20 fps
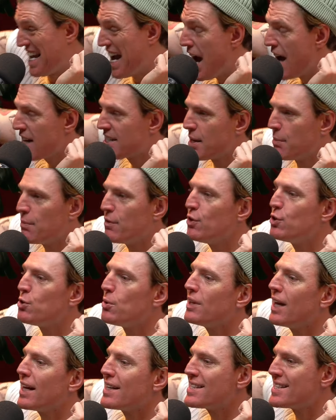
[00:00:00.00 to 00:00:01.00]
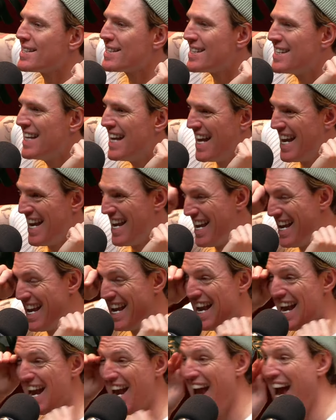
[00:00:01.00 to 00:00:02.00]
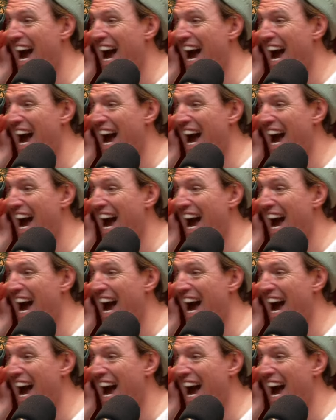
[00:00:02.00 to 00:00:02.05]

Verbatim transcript: best sex like... she ever had was a gay man